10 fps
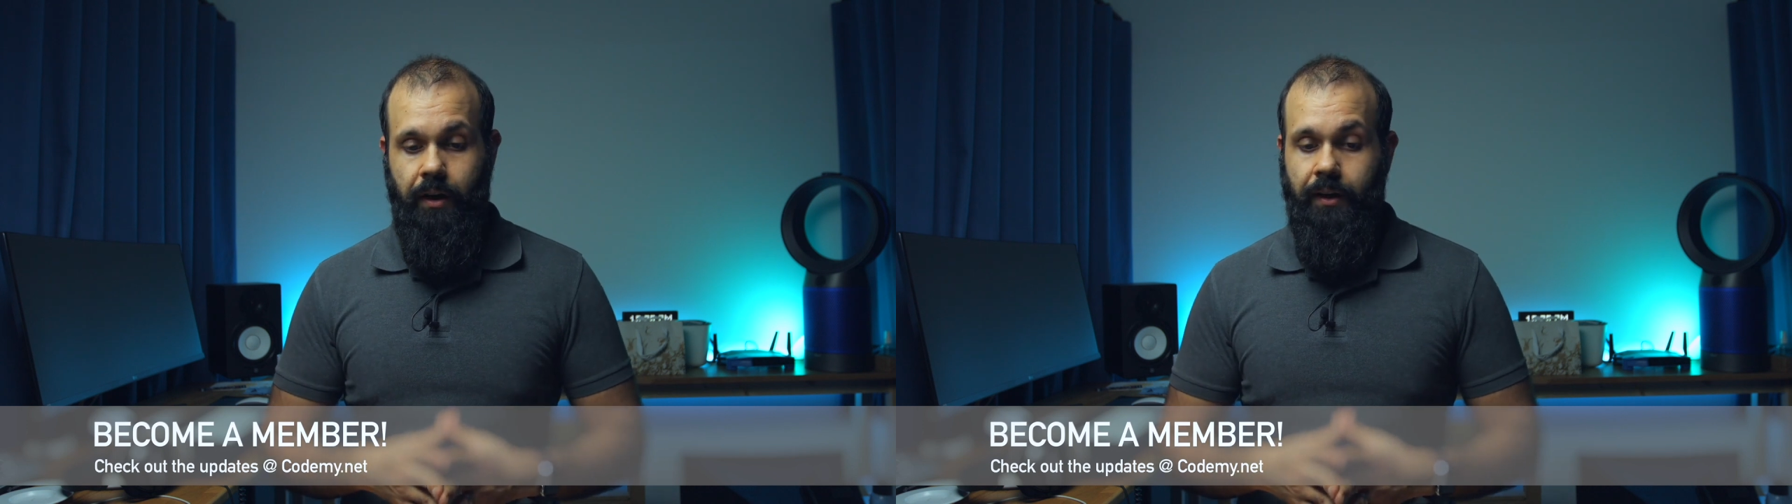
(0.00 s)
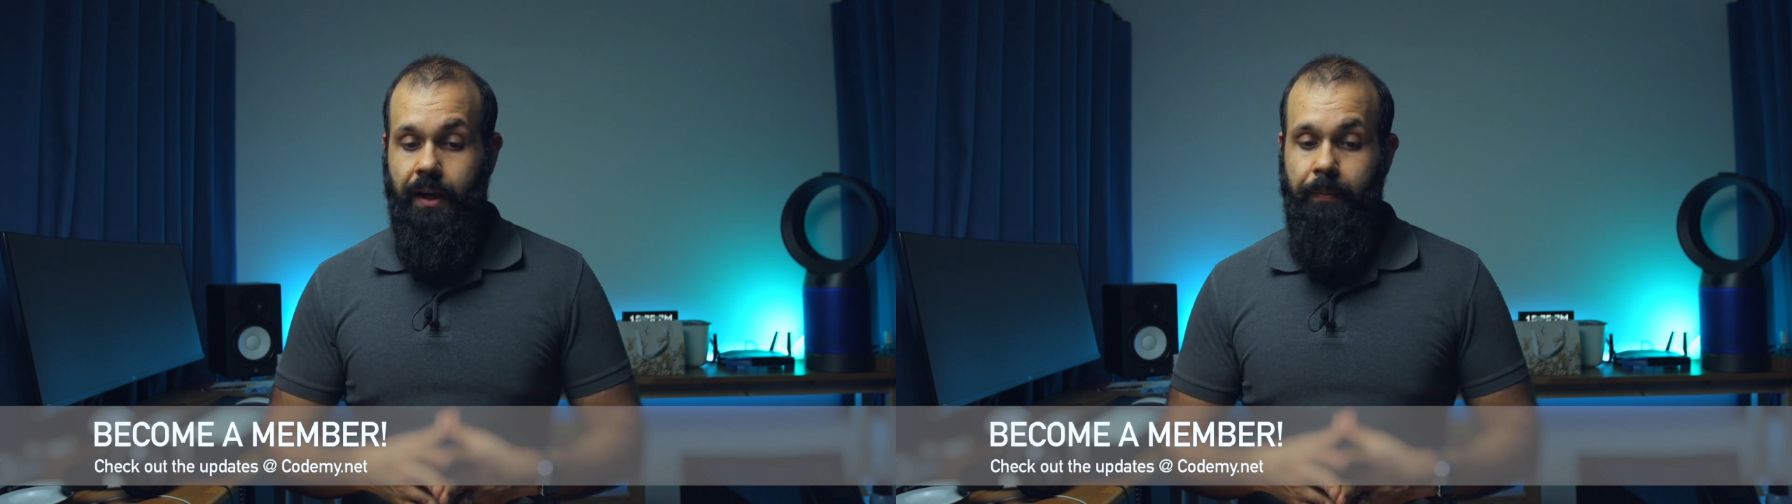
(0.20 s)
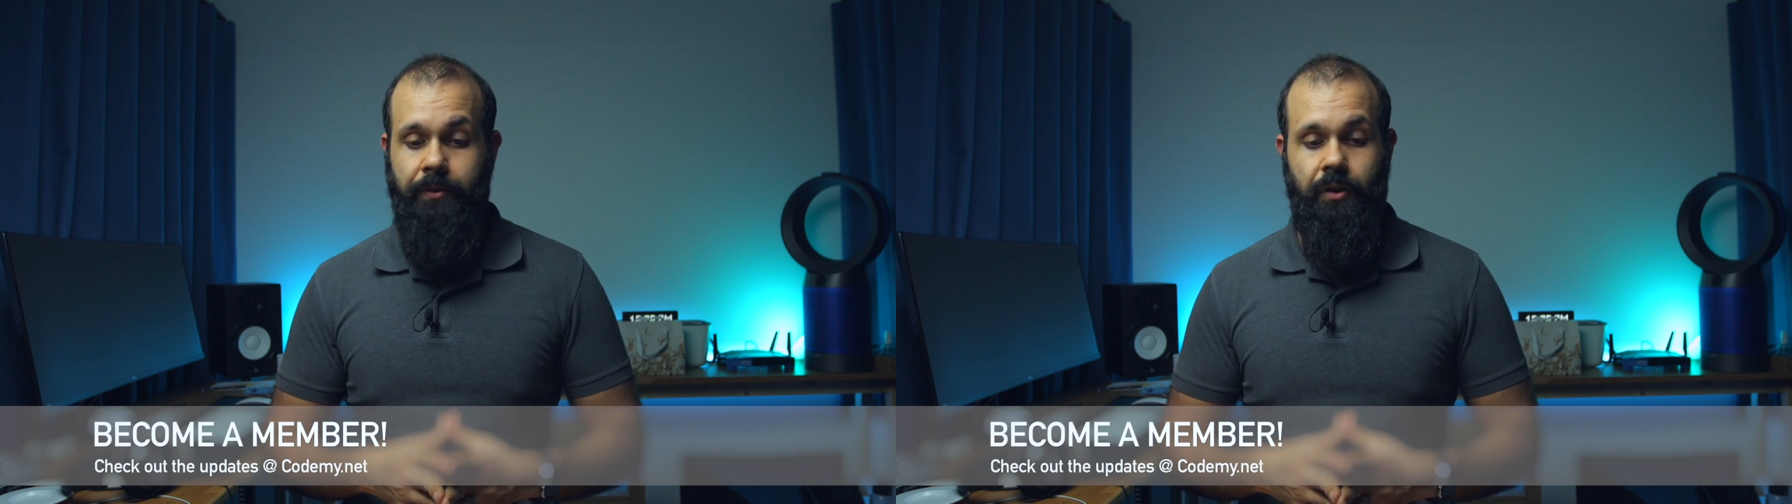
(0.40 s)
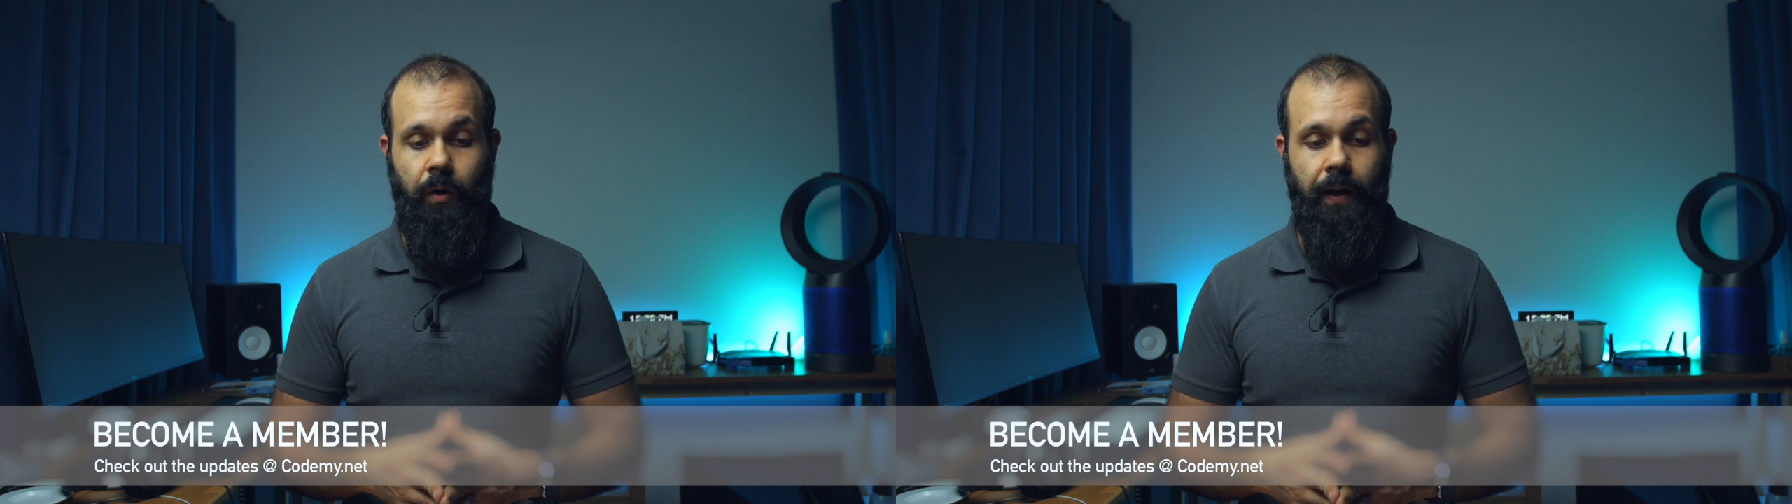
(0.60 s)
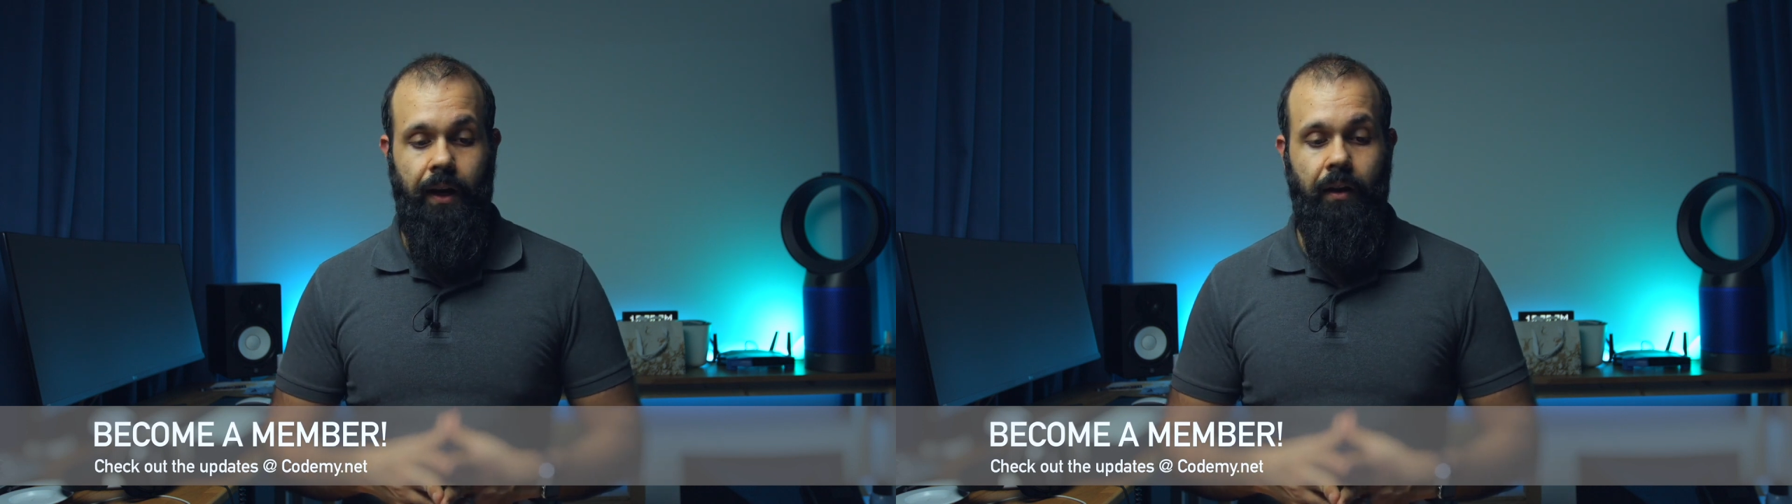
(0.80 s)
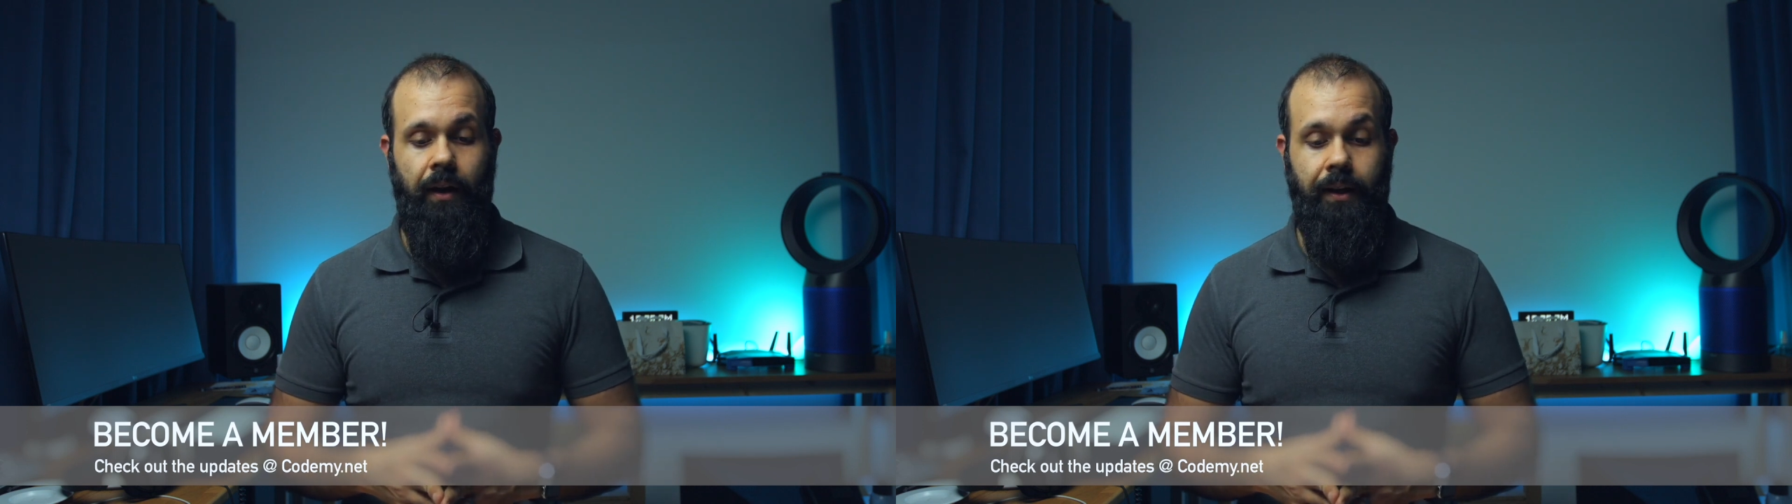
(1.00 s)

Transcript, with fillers: and keep us going